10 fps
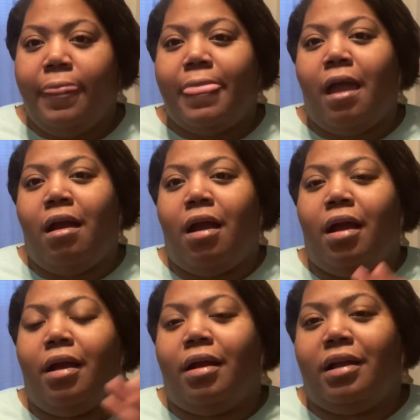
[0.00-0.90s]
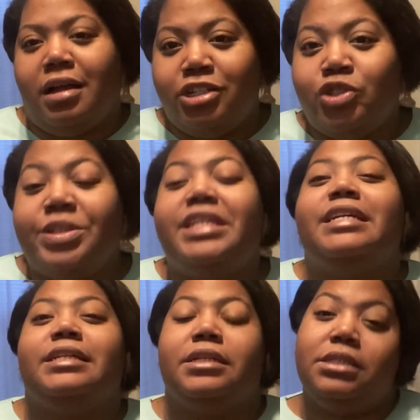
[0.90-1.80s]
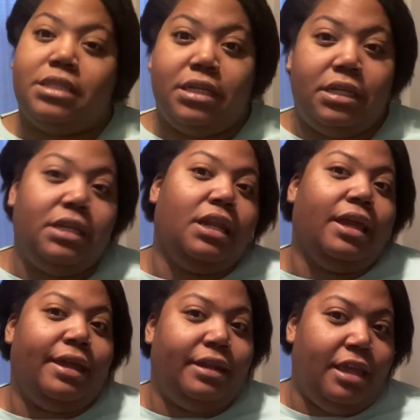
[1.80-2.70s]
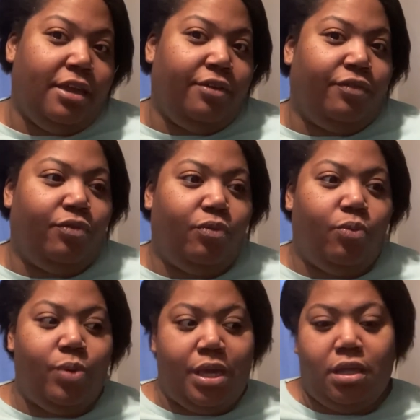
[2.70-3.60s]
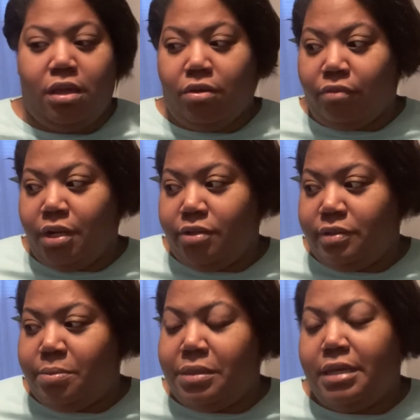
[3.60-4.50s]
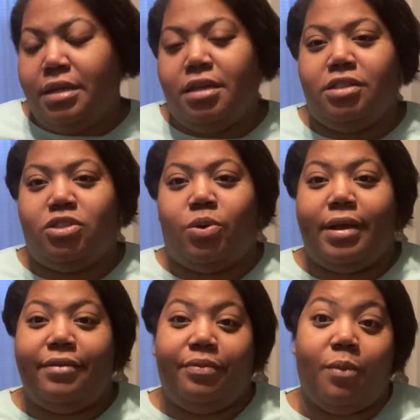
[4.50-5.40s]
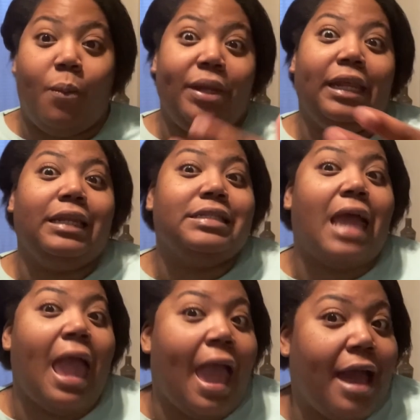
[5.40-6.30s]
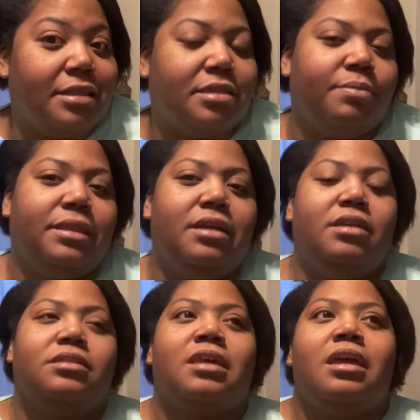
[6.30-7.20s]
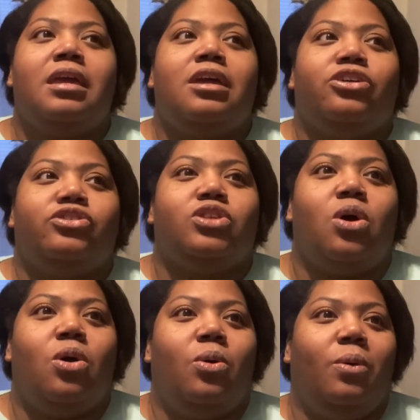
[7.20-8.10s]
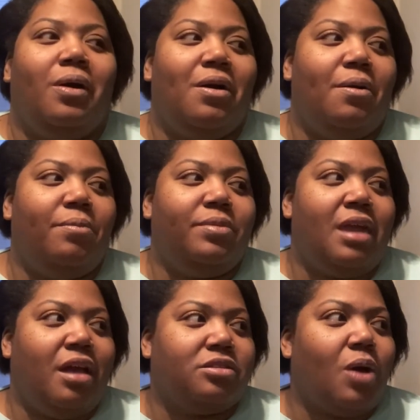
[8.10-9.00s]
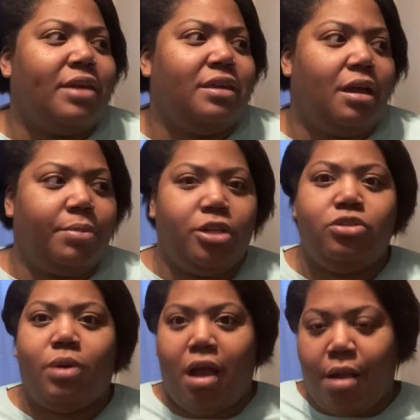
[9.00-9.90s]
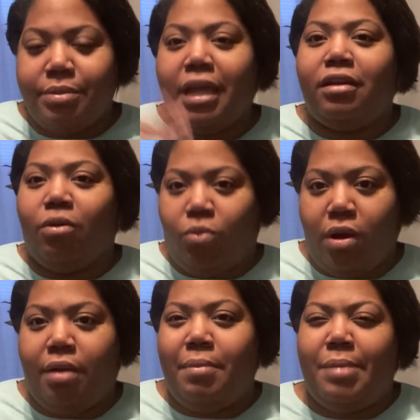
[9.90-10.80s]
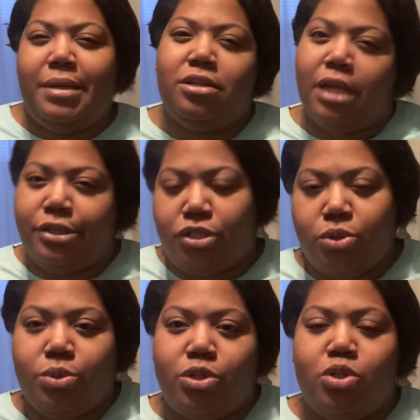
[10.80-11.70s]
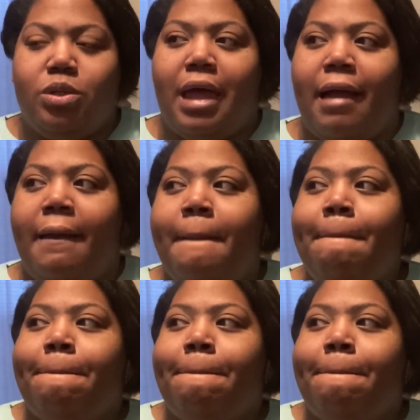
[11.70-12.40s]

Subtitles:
our country is, and if we can get rid of some things, or if we needed to add some things. So yeah, so I think I'm gonna do an updated one maybe in like June or July,